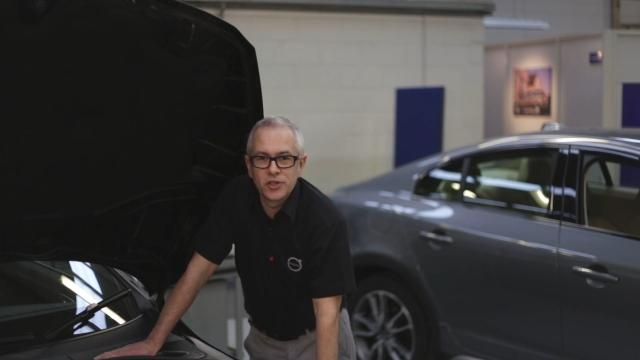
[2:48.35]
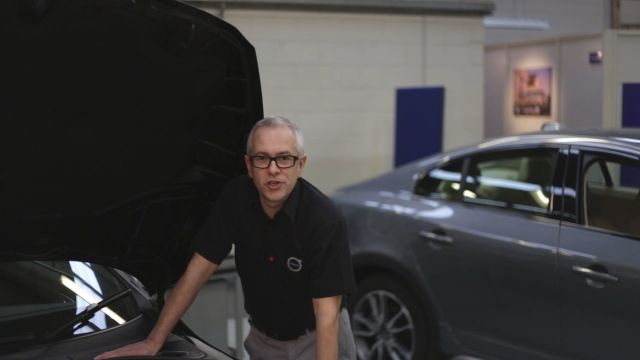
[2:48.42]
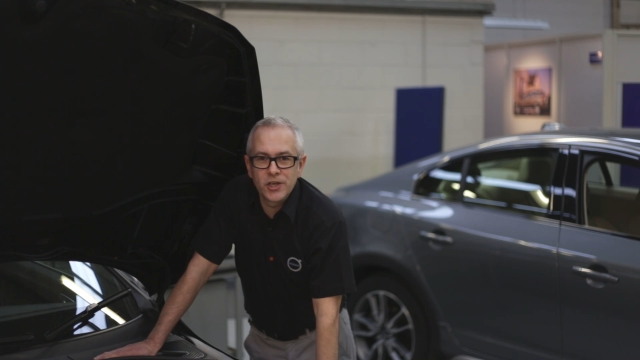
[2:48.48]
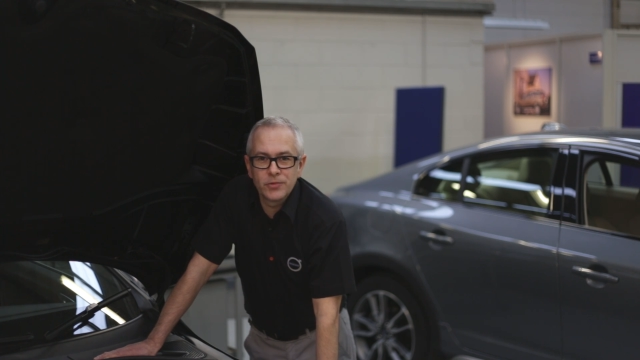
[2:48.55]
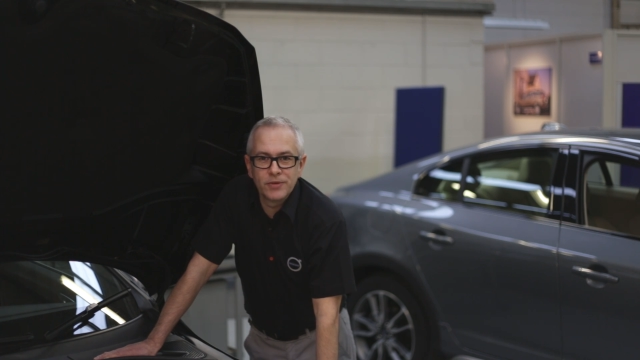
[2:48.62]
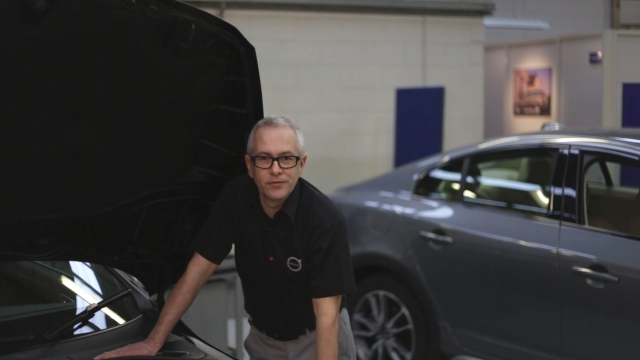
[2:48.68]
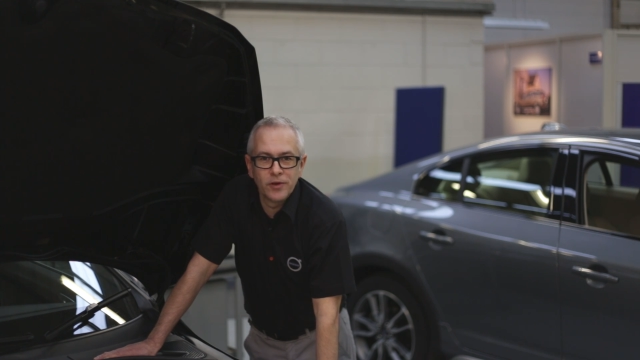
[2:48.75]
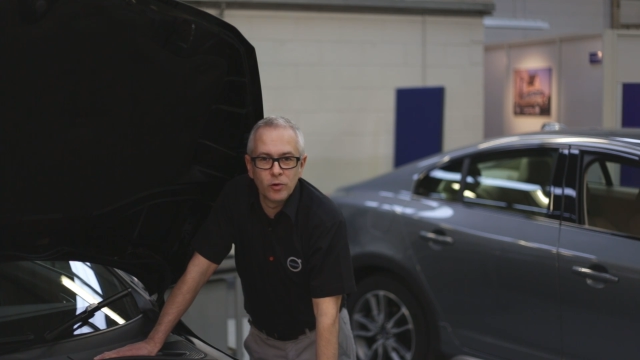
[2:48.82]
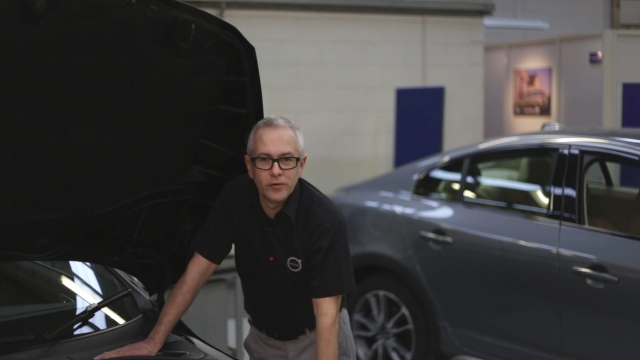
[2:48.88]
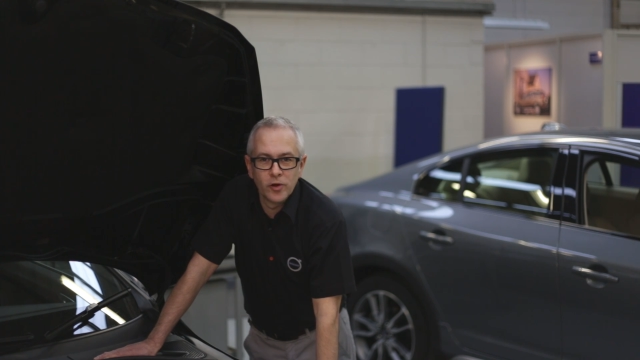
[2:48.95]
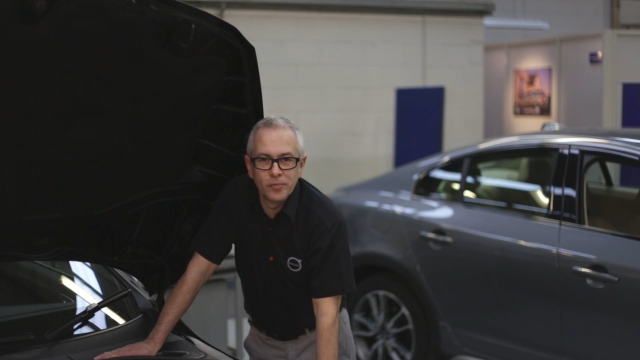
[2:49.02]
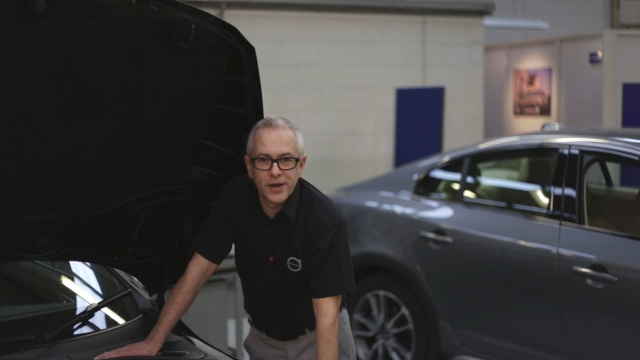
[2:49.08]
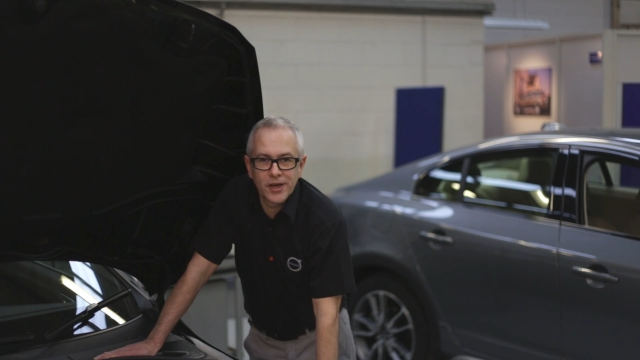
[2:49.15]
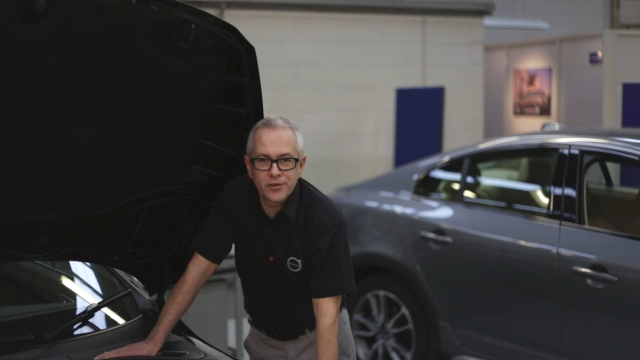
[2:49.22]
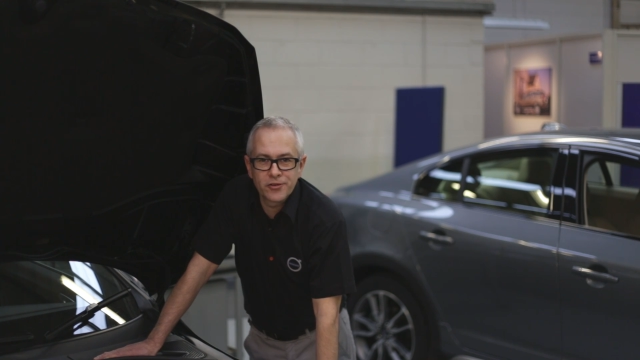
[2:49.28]
a genuine
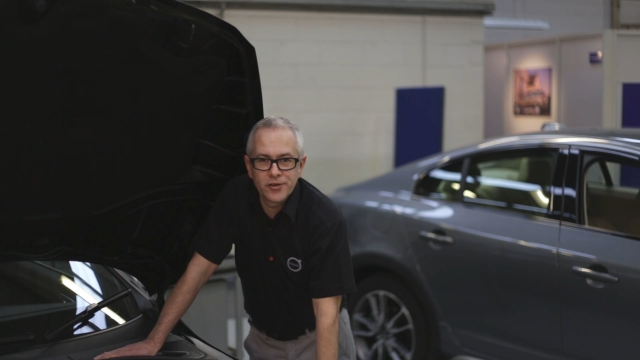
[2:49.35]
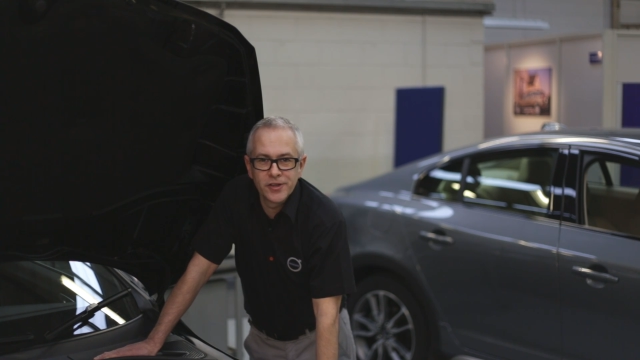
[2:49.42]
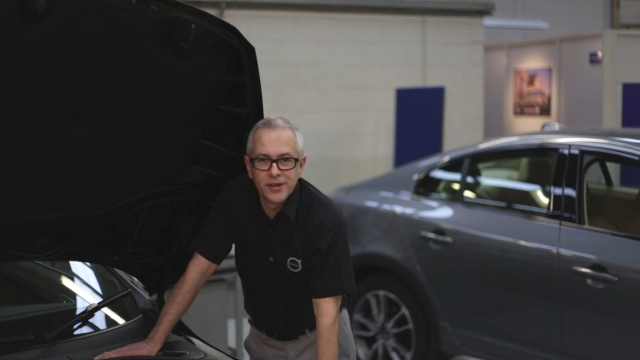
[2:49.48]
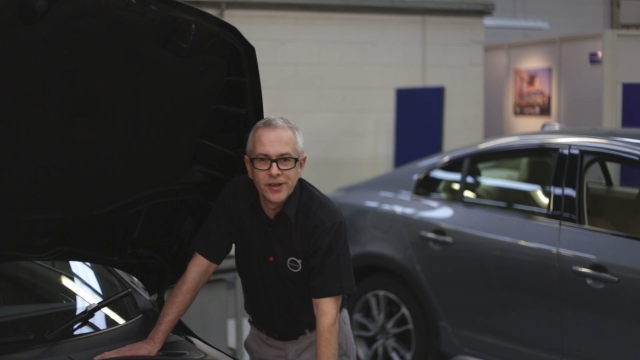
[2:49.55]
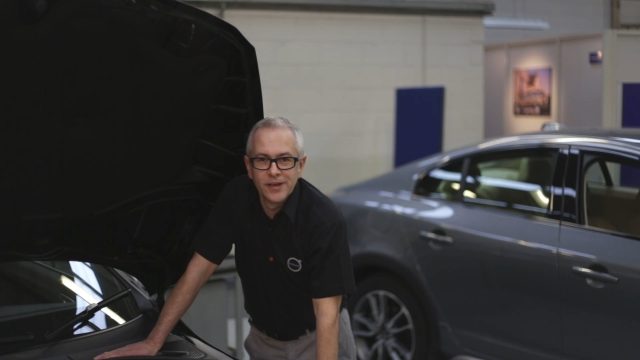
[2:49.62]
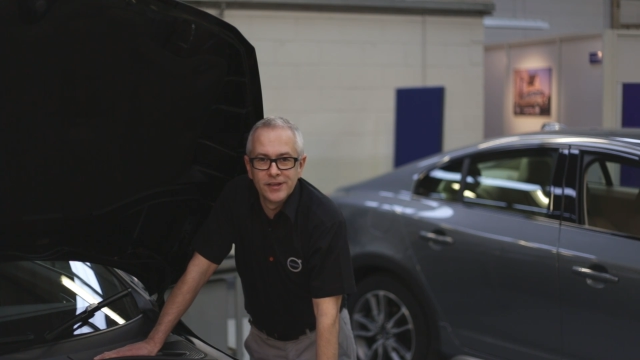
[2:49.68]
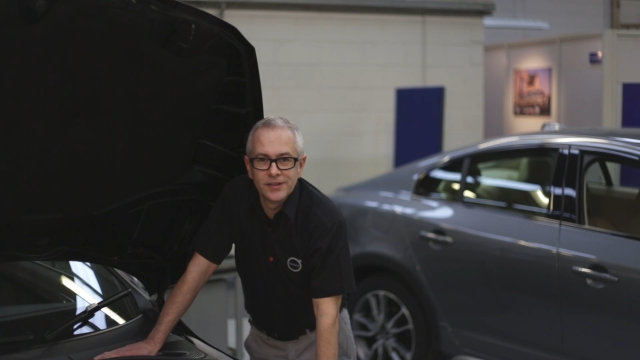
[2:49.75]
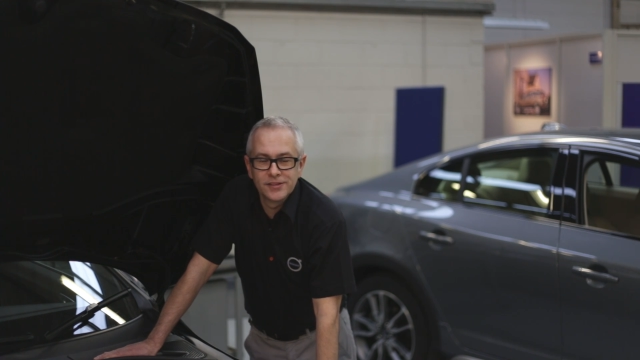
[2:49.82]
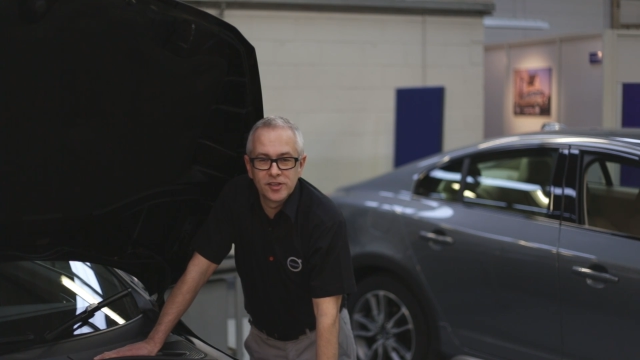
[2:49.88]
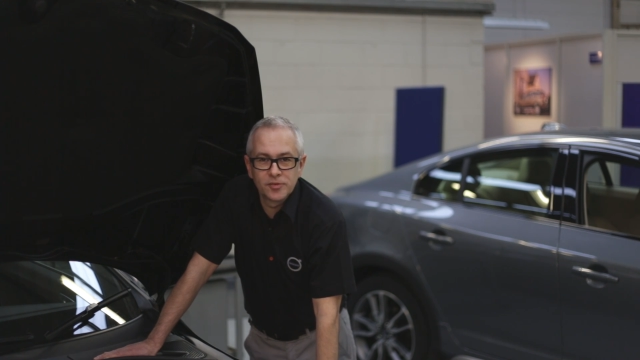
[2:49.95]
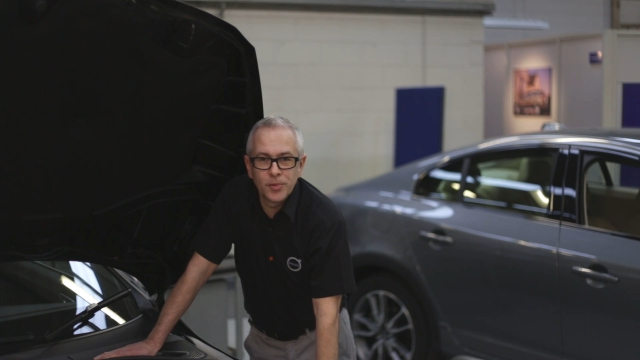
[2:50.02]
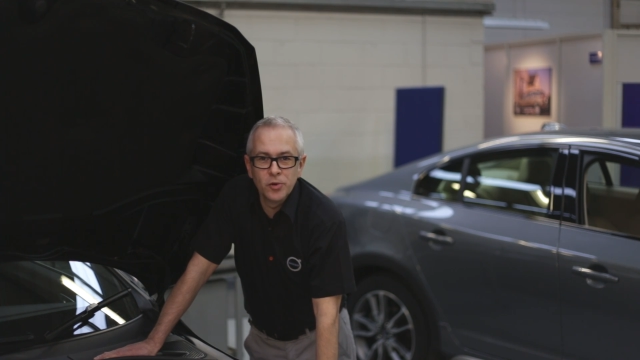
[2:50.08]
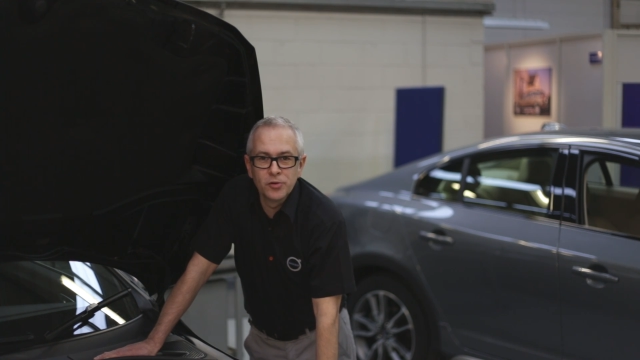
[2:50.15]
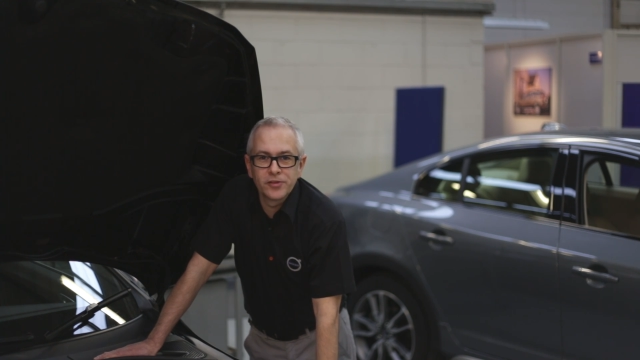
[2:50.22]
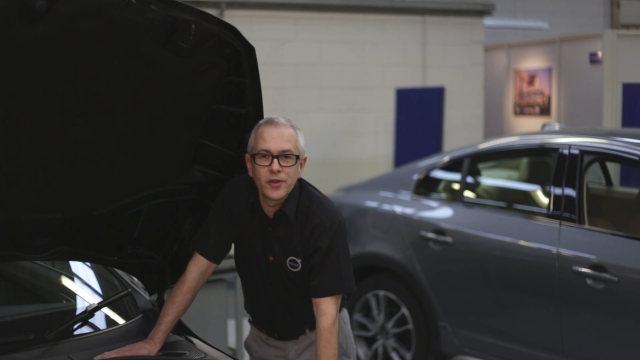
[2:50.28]
Volvo battery,
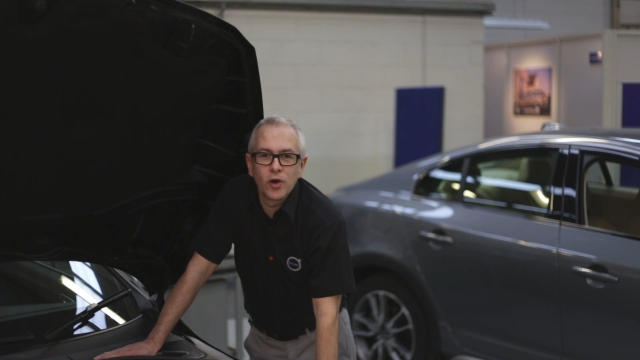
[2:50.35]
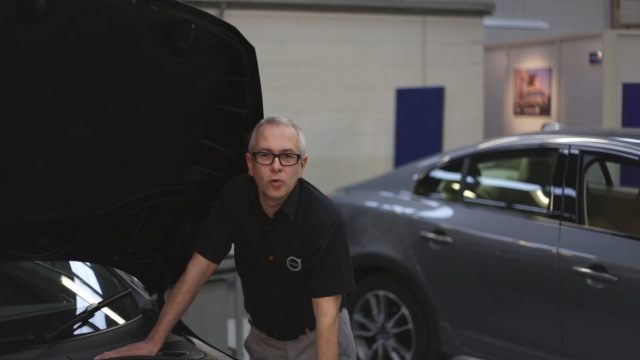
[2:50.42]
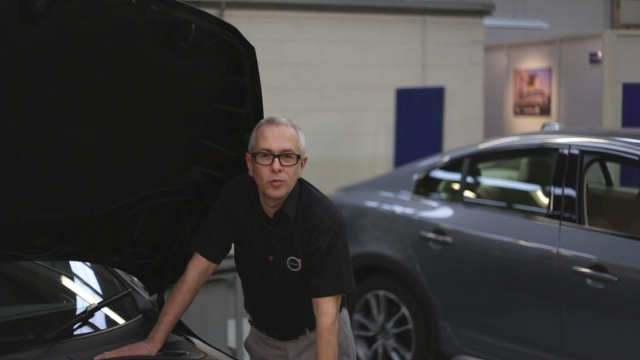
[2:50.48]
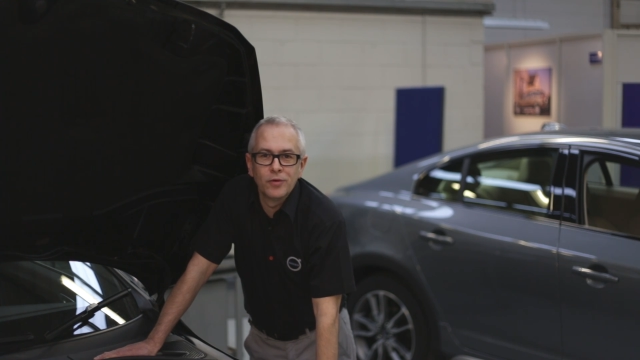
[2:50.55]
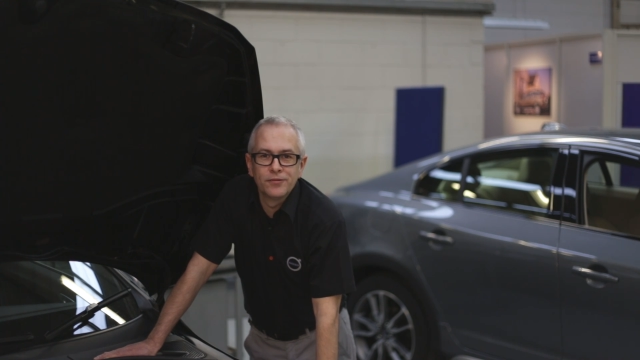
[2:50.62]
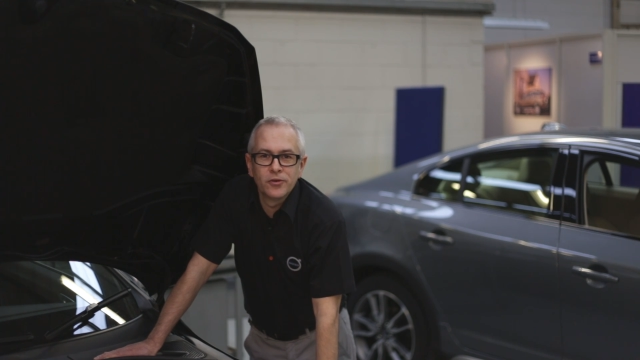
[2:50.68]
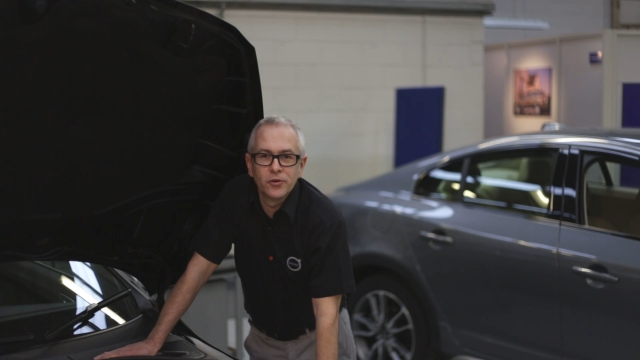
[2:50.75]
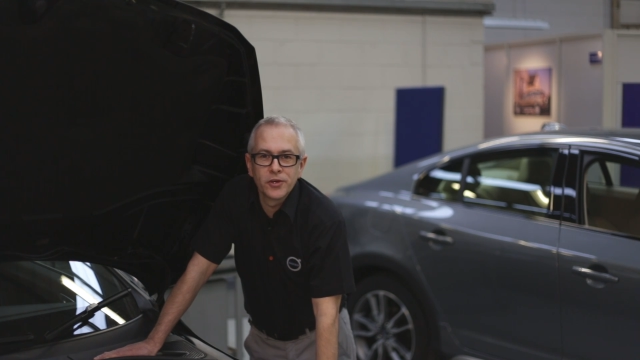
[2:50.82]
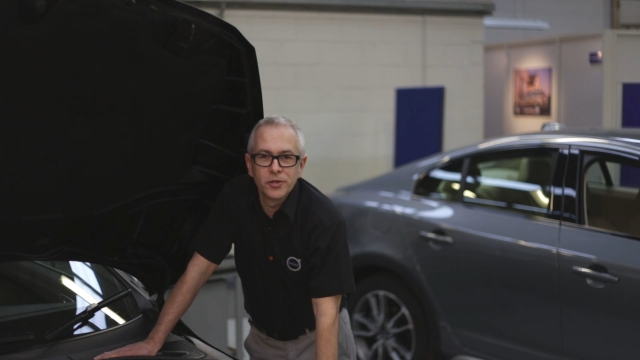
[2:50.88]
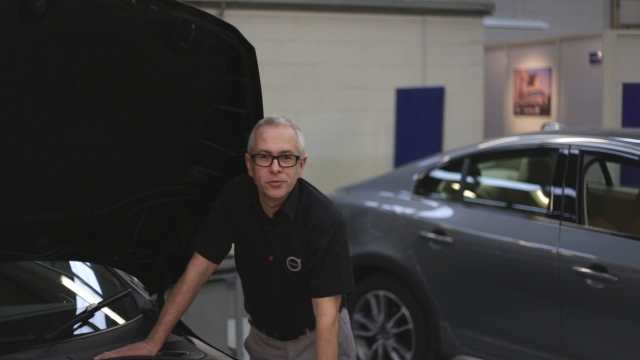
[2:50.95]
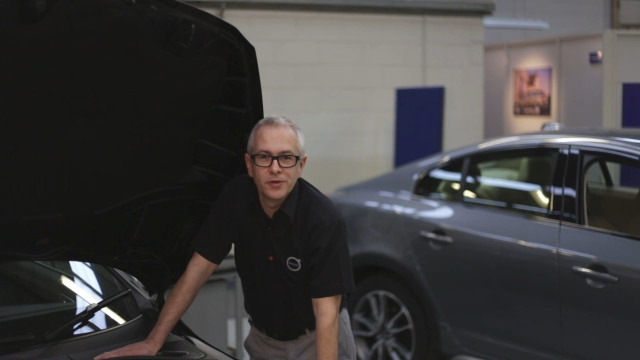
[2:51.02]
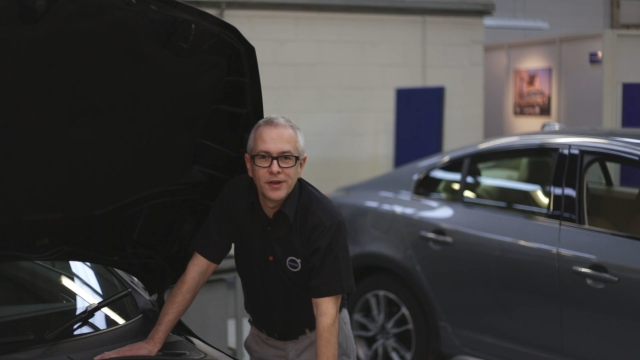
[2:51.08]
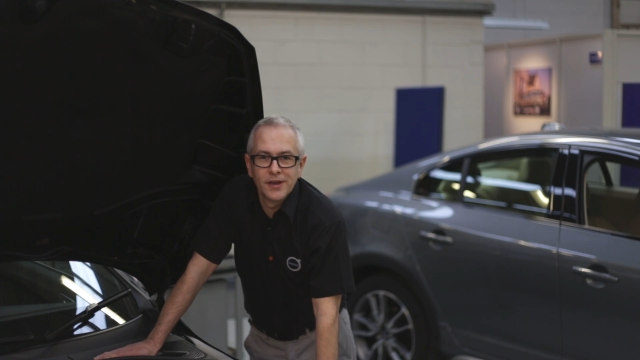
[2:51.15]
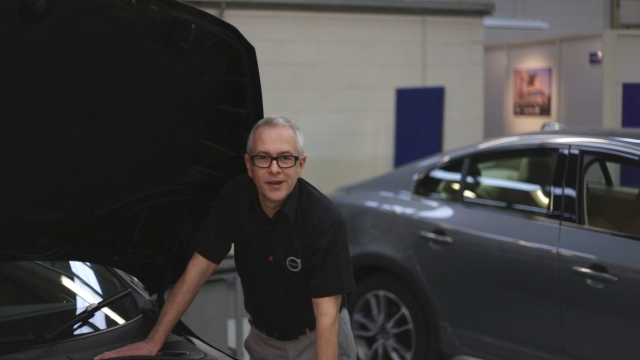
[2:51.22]
dispose of the old one for you,